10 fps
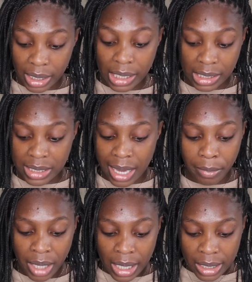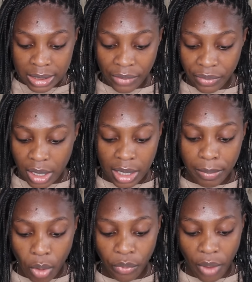He did them definitely
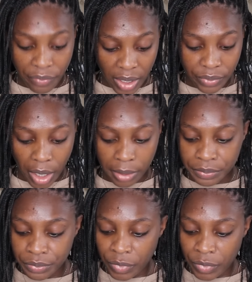both a favor.